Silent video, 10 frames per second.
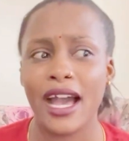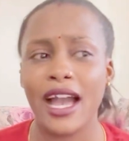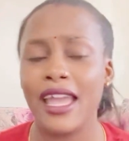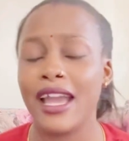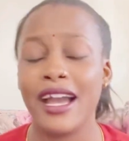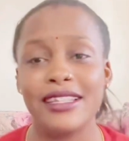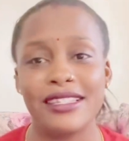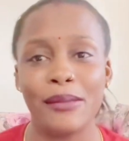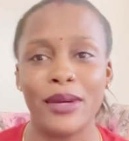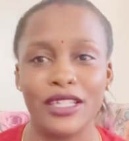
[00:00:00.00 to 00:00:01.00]
I had
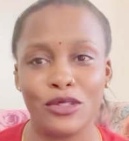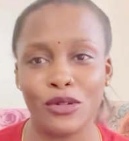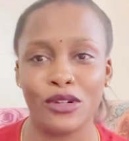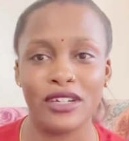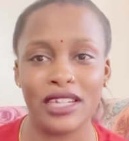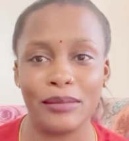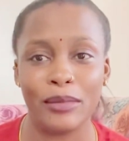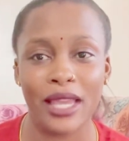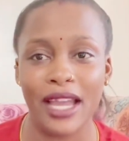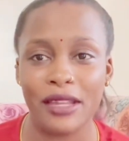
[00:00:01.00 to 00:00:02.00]
somebody talk
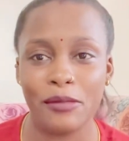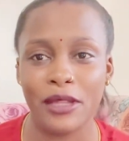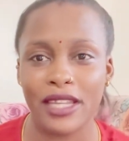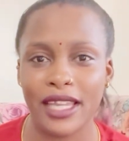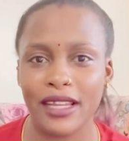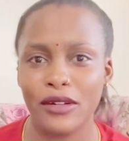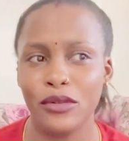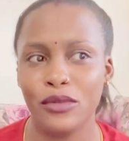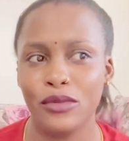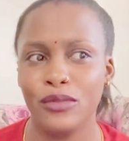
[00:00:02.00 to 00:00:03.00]
behind me like, oh,